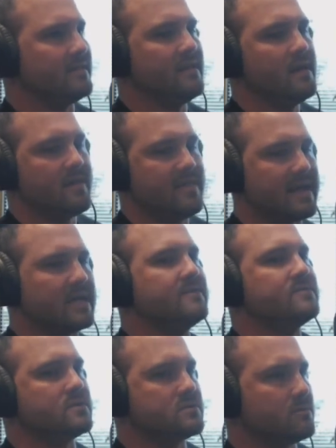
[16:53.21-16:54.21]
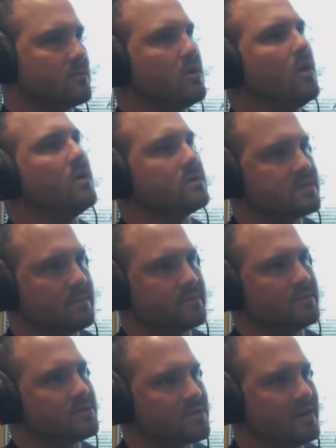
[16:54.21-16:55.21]
and that gives us some goal,
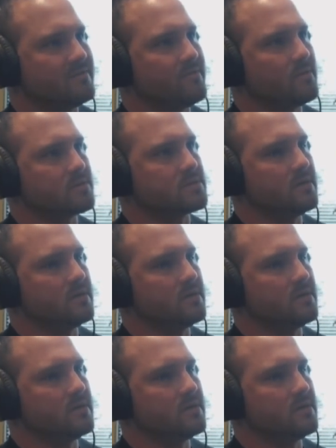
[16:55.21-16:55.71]
something to train for.